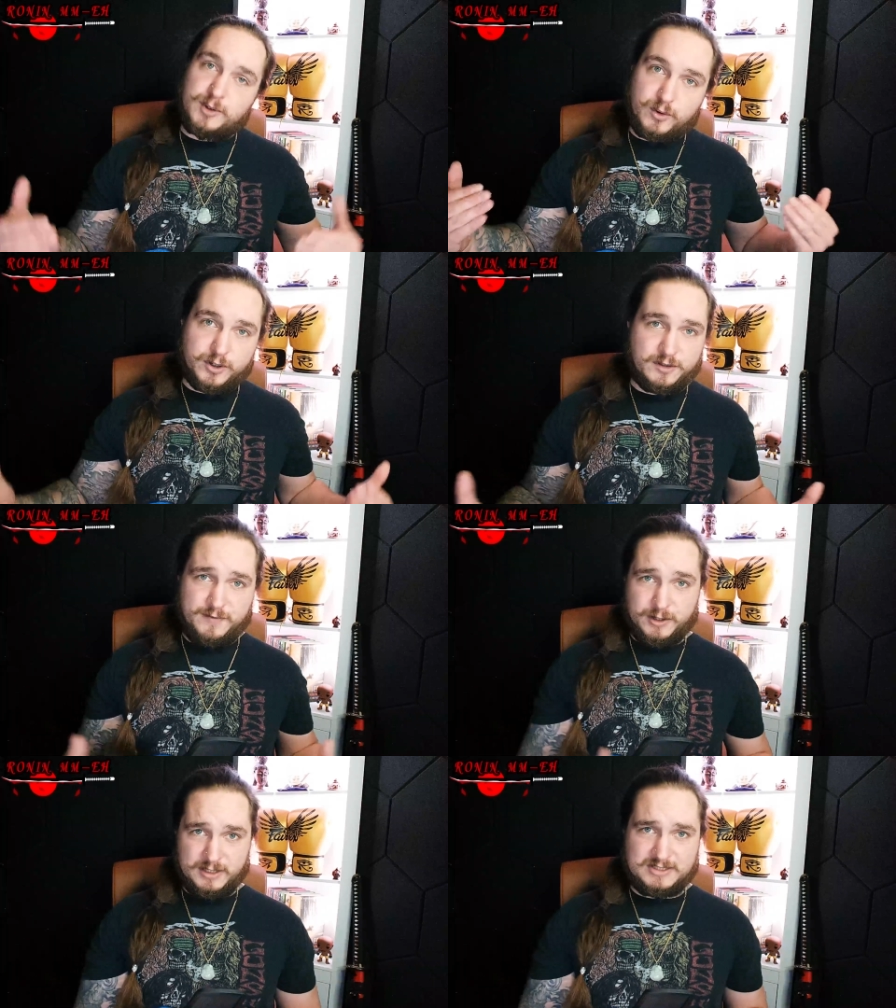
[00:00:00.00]
or at the
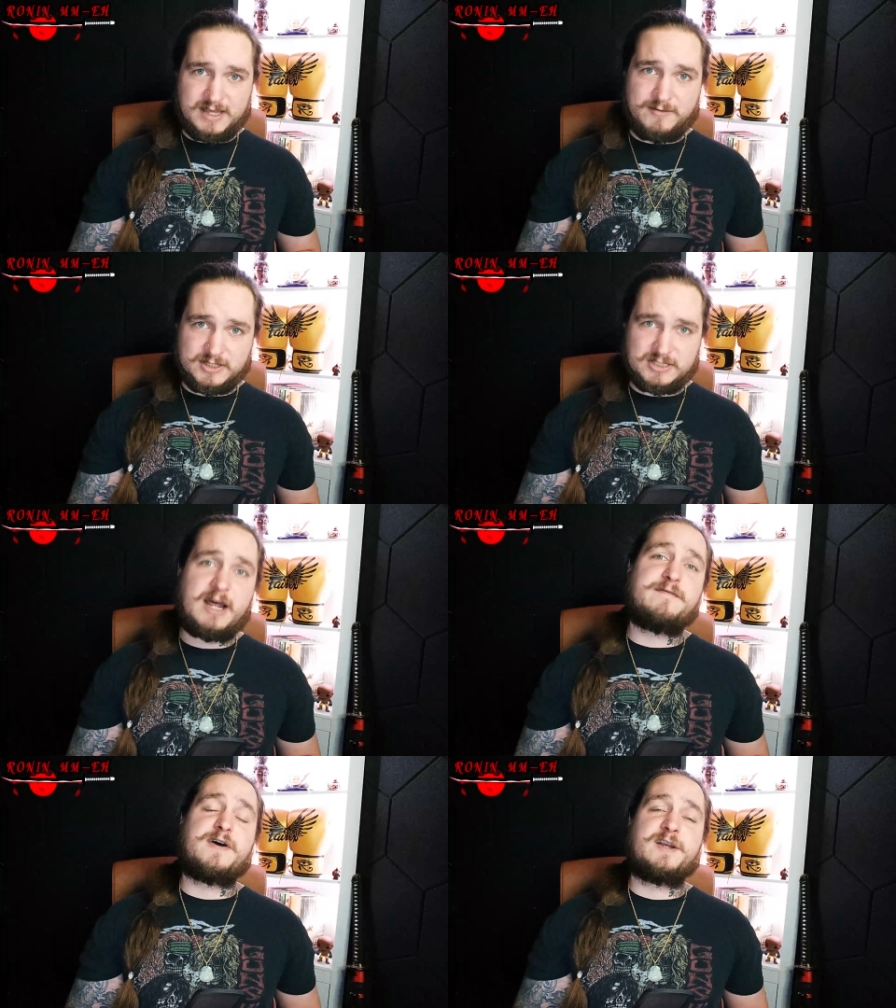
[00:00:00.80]
very least, evidence that
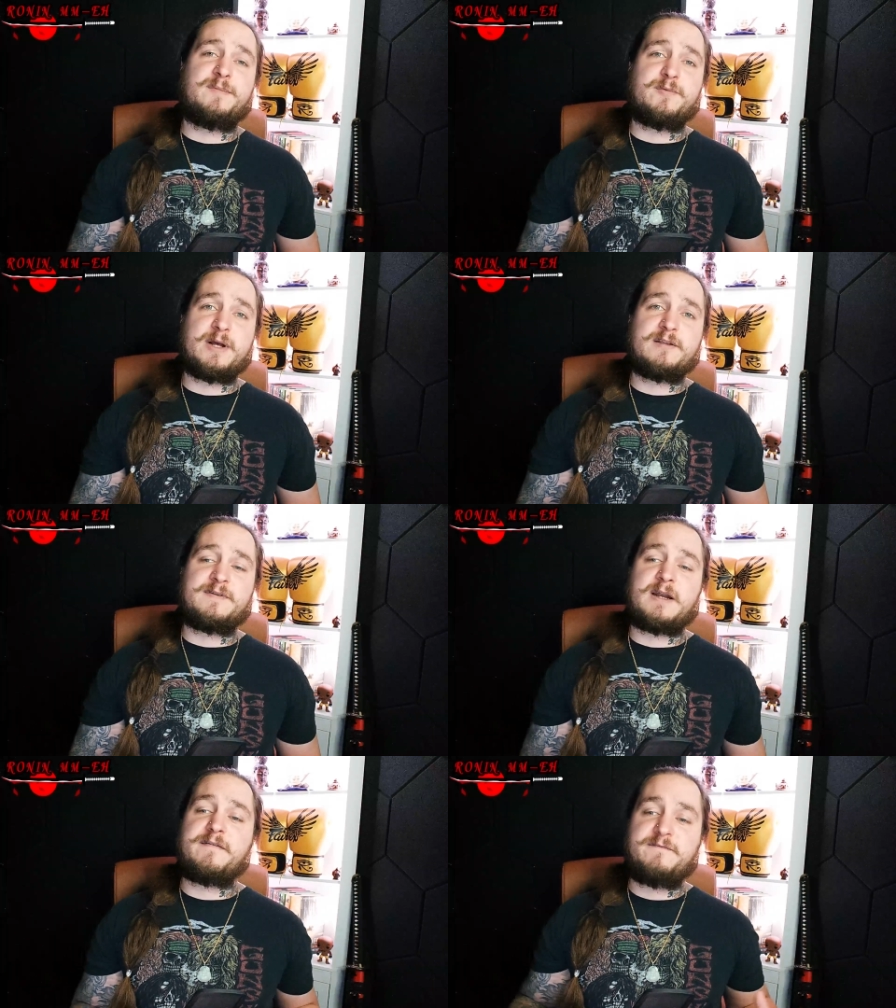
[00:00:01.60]
I find to be
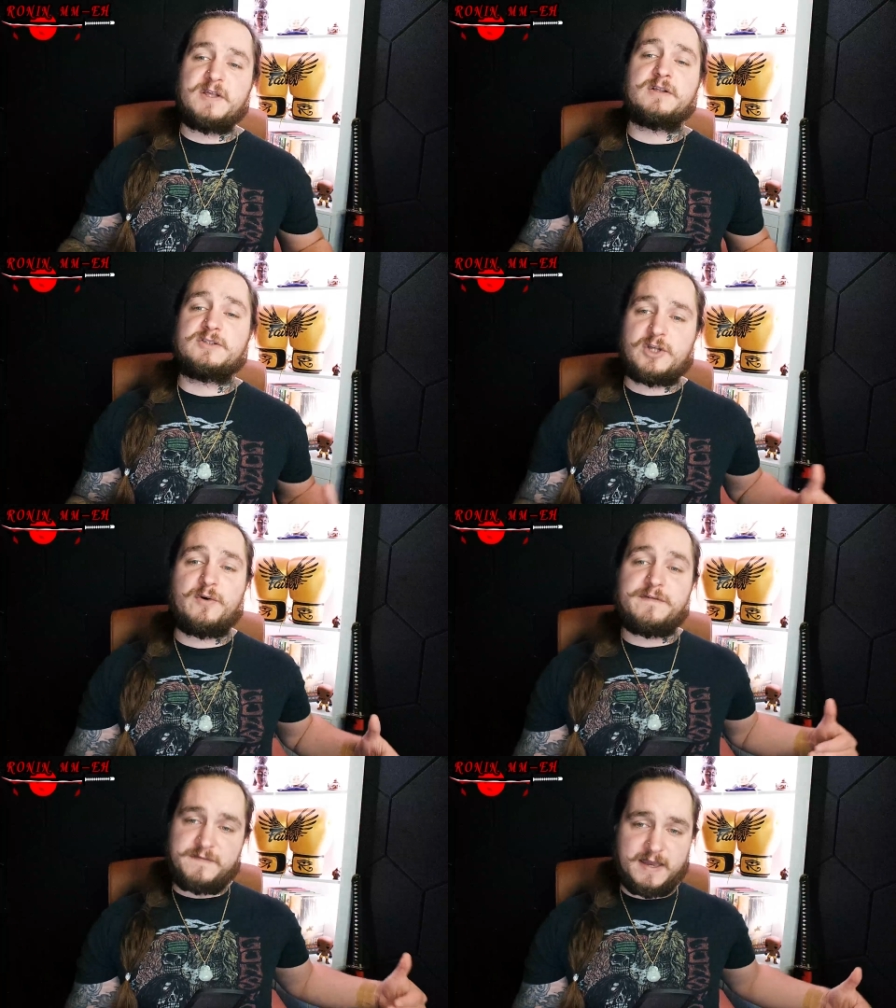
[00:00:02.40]
relevant, I feel as though
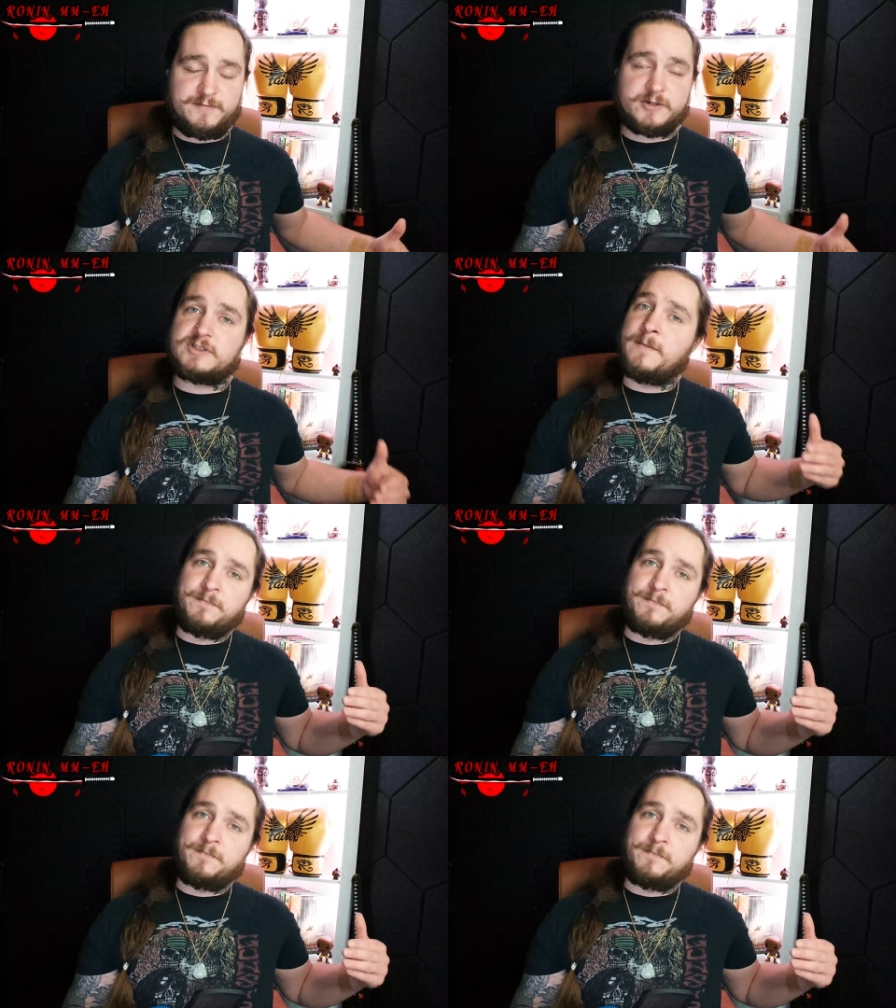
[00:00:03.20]
it favors